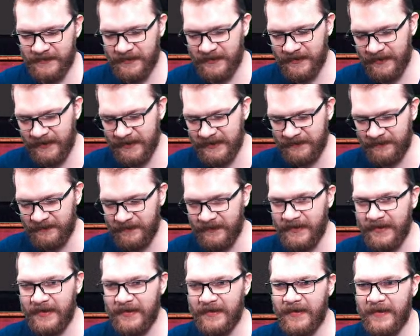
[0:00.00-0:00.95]
So at least
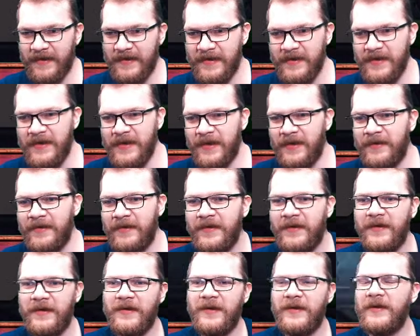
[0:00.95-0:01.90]
here
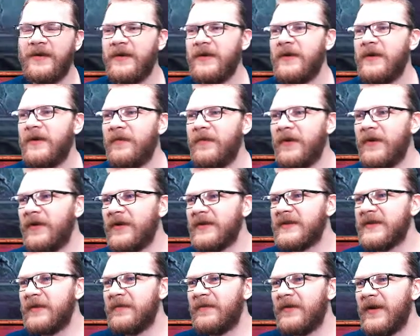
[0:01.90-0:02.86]
we got
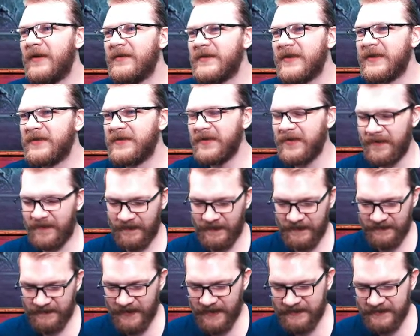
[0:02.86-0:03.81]
some five stars. We got
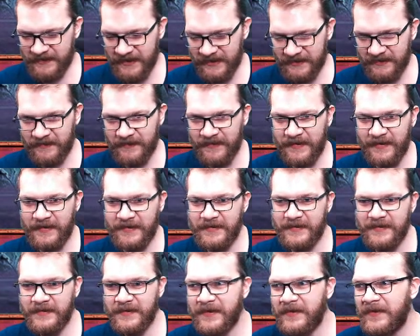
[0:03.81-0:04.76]
three five stars of
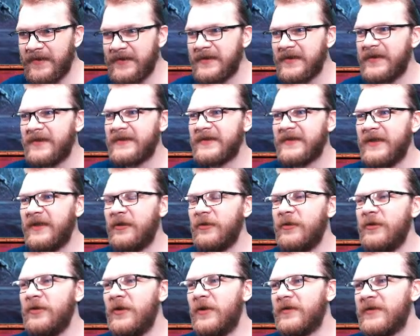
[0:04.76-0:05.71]
these crystals. Still
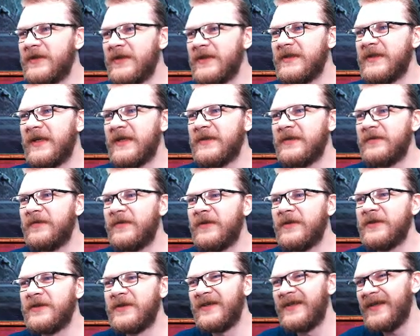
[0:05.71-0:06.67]
no six stars,
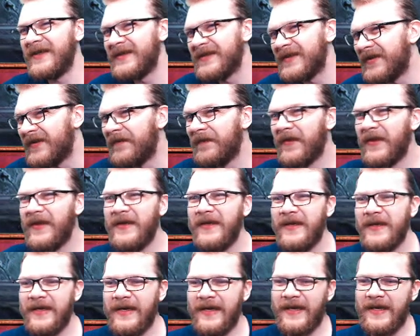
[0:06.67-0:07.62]
unfortunately. So,
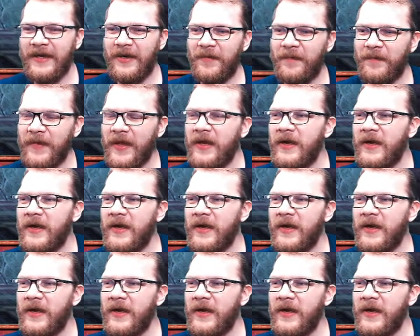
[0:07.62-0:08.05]
you know.